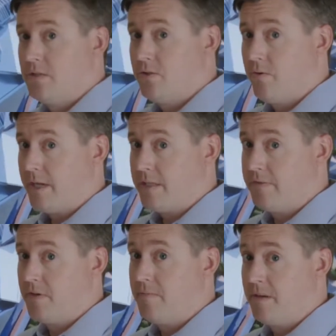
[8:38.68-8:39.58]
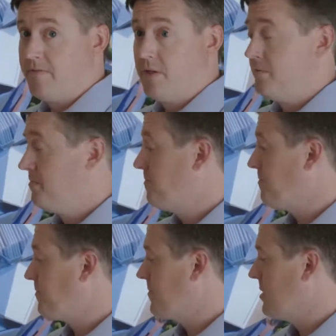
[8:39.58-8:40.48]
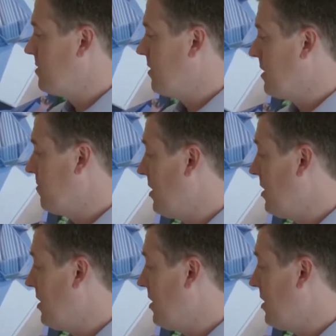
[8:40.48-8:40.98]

directly from my phone. So I can